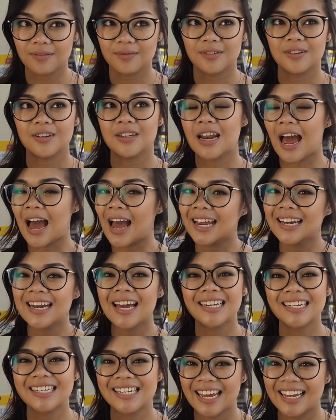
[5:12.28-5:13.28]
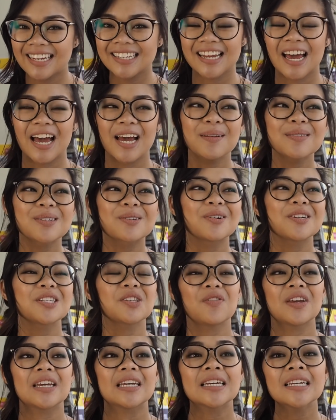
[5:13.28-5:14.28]
9 out of 10 times, cross
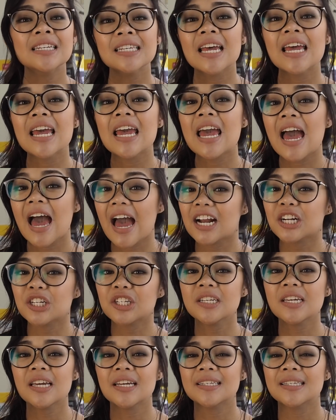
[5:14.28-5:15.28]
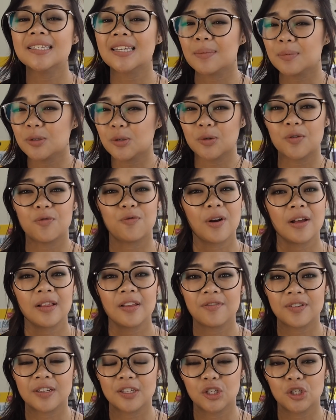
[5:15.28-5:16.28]
fingers, actually has some sort of
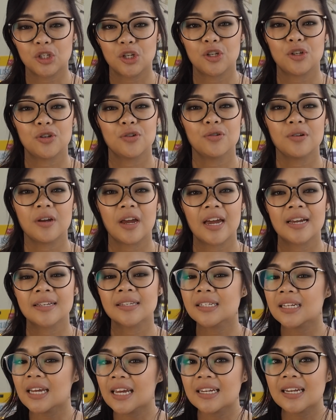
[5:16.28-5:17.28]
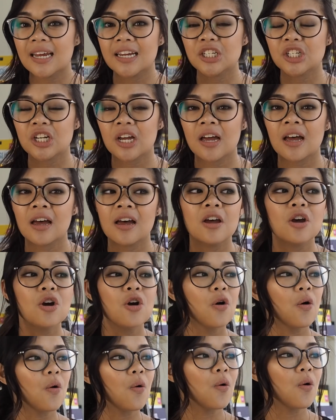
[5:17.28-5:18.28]
relevance to you as a teenager
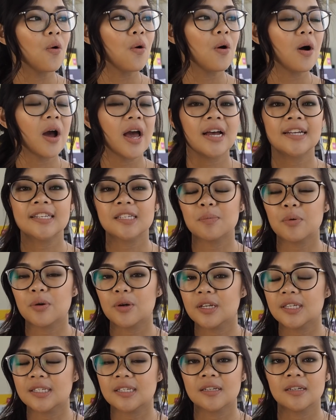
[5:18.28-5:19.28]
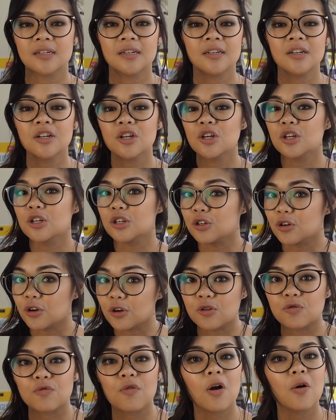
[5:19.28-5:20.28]
or as a person,
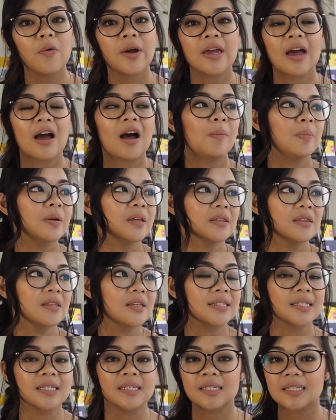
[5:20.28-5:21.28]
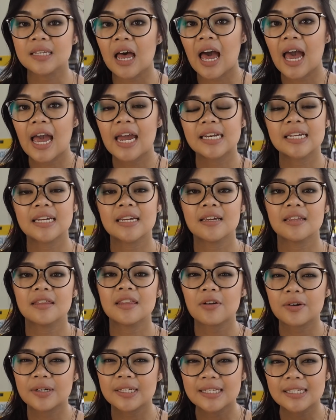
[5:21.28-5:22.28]
growing up in this society.
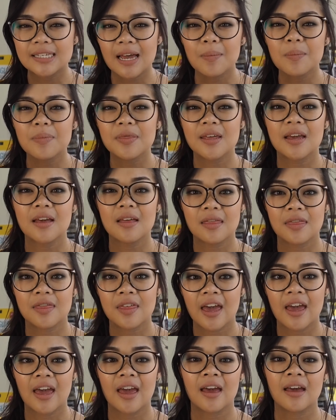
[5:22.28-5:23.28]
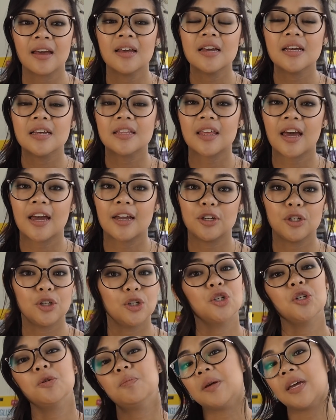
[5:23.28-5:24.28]
There is something there that you
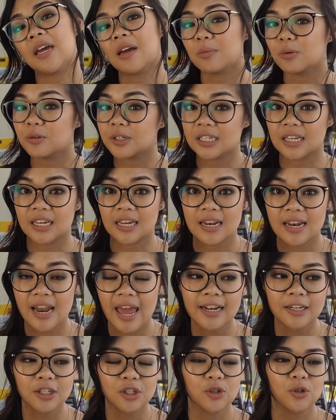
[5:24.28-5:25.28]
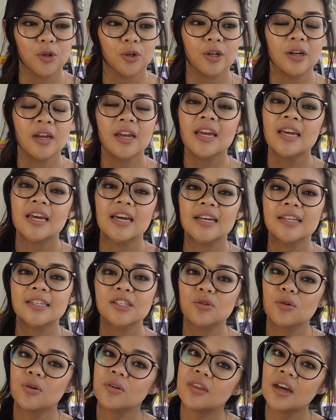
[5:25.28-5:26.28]
should be able to connect to. And
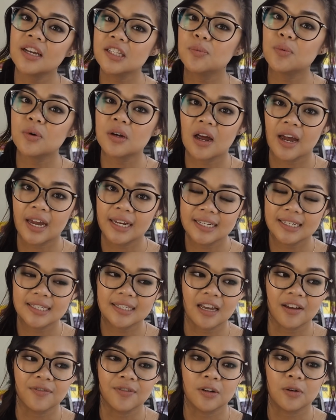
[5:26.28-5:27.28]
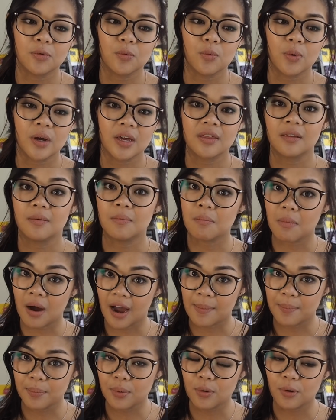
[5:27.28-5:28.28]
so that's what I discovered with
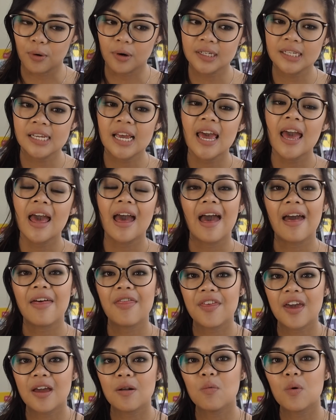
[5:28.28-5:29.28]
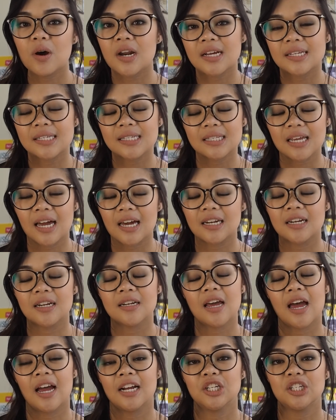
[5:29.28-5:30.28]
my books. And then when I
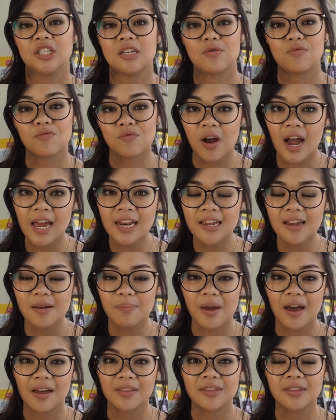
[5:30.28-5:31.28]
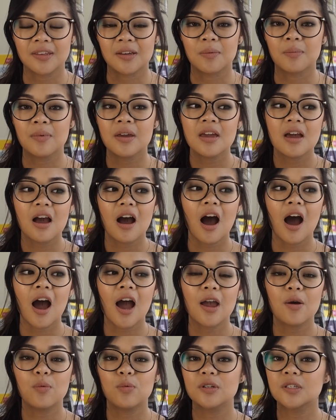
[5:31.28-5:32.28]
started actually writing about them,
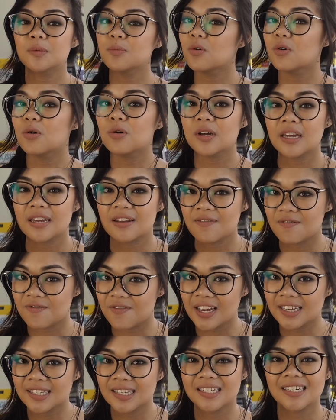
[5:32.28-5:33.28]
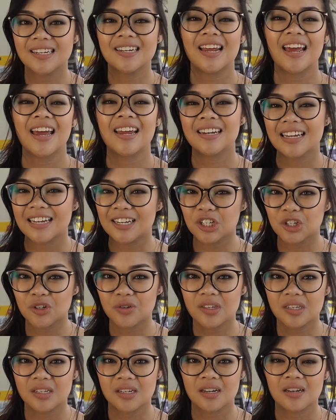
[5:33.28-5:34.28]
I was more invested and
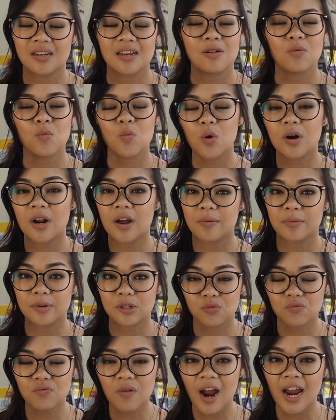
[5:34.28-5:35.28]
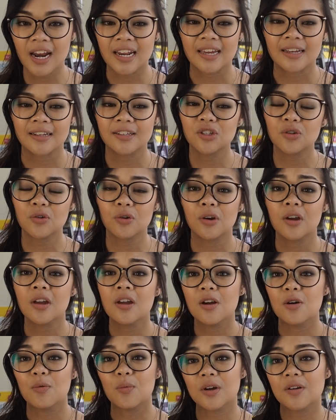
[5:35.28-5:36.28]
interested in what I was writing. So
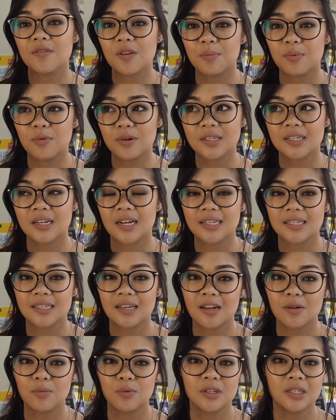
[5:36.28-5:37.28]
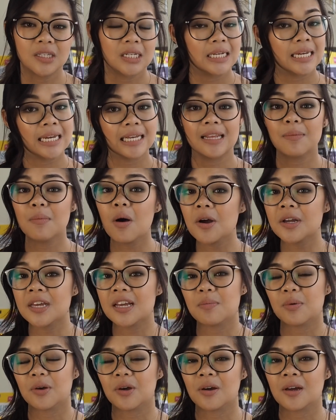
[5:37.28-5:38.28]
one of the books that I studied was To Kill a
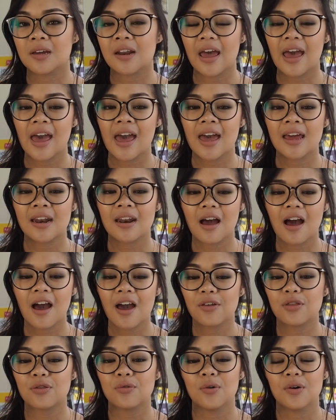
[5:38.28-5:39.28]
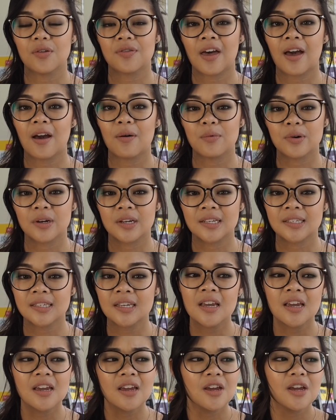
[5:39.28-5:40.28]
Mockingbird, and I thought
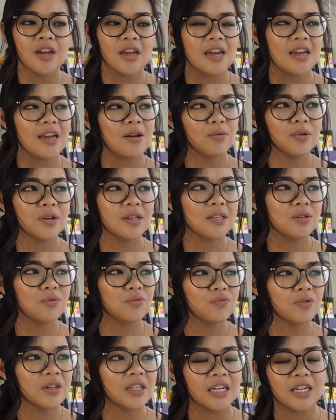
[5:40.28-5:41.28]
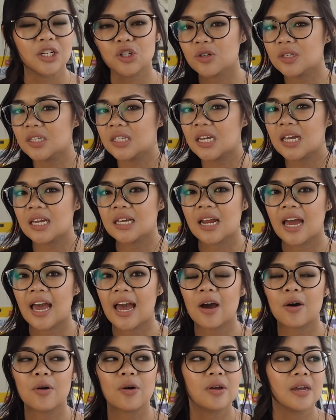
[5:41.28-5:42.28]
it was really interesting in
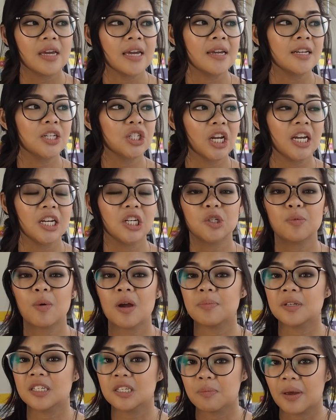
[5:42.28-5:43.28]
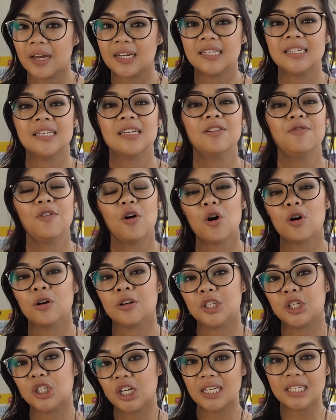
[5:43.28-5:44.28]
how it changed my perspective
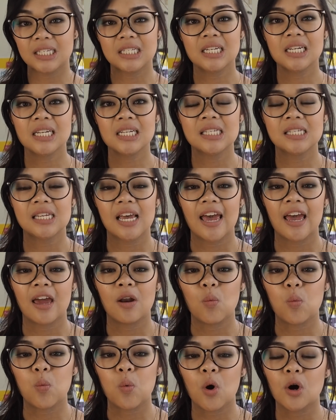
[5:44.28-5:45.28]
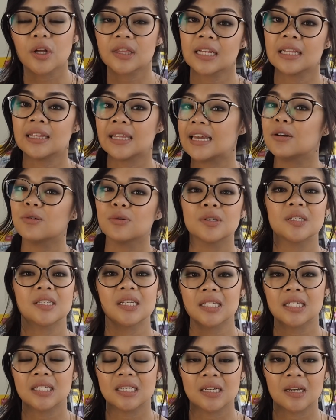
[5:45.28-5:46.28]
on justice and what the legal
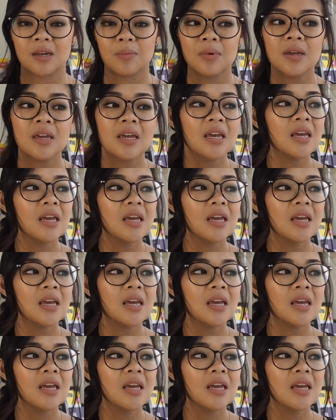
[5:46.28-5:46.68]
system